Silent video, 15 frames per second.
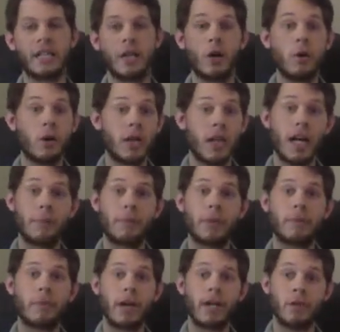I
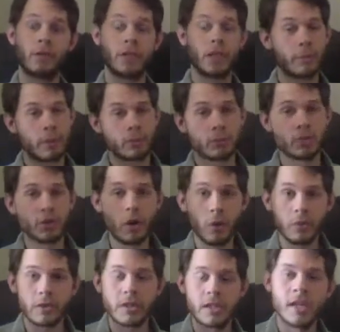know some people
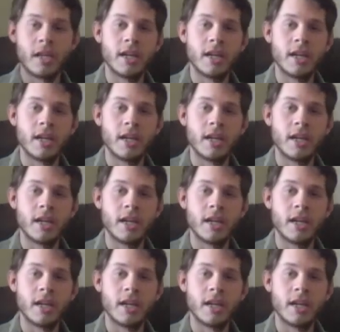don't.